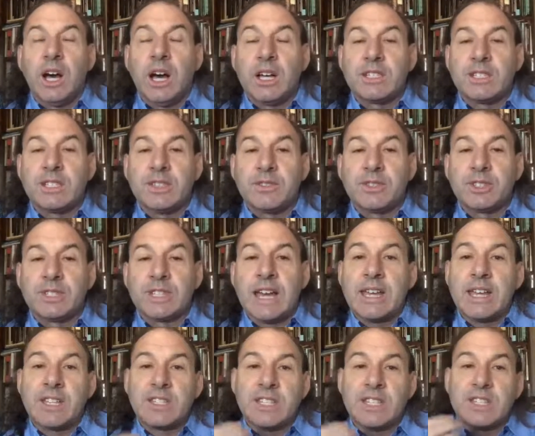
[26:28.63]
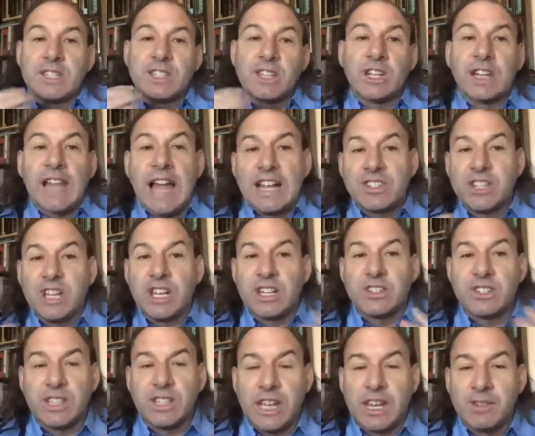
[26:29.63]
civil society because it's their last chance
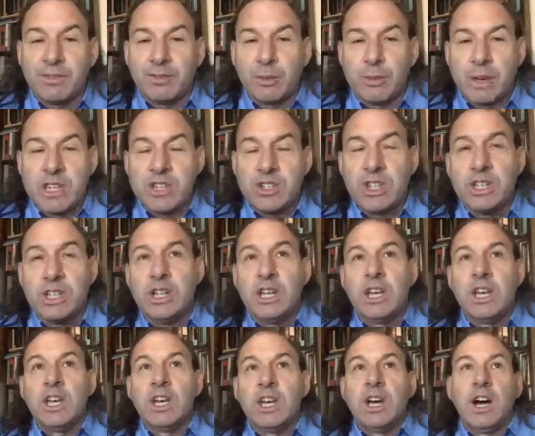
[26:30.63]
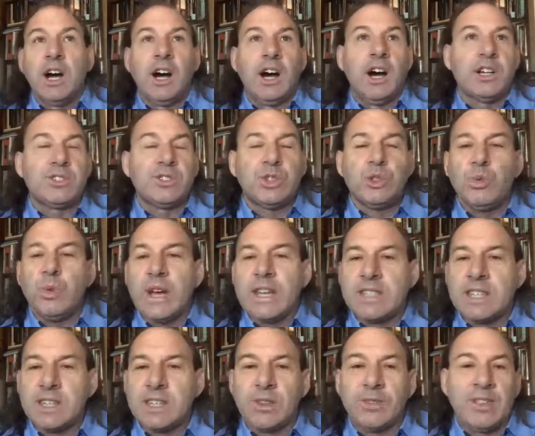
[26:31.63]
to get information on 2
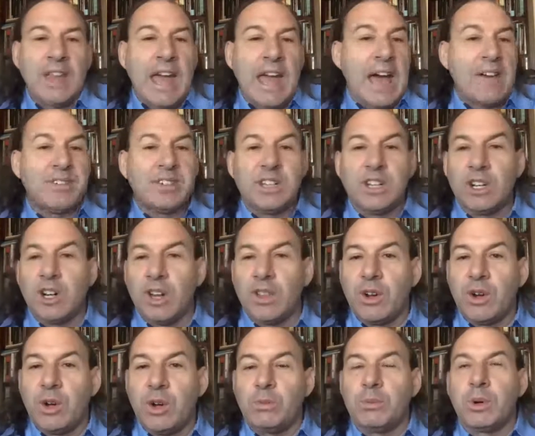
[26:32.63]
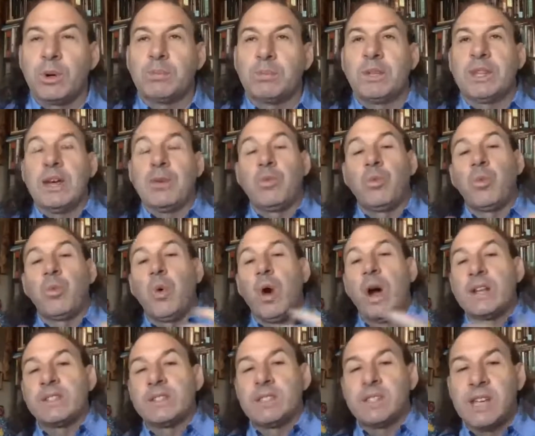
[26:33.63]
ways. Either if they haven't done all their homework, but they
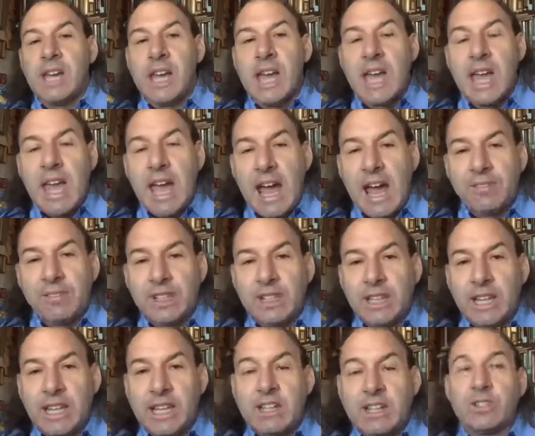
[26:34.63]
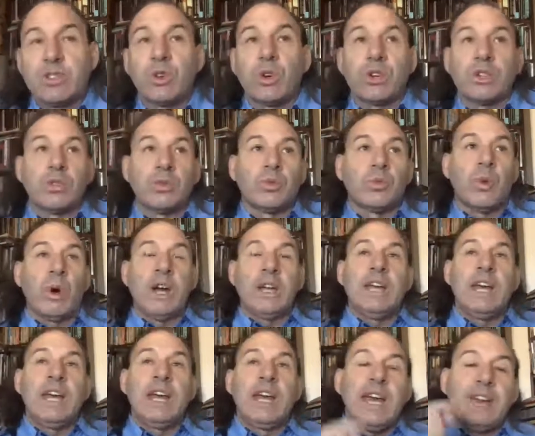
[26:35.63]
want to have the latest, or one,
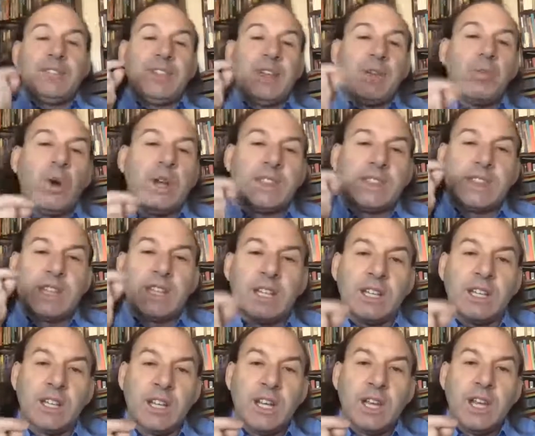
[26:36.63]
if they want the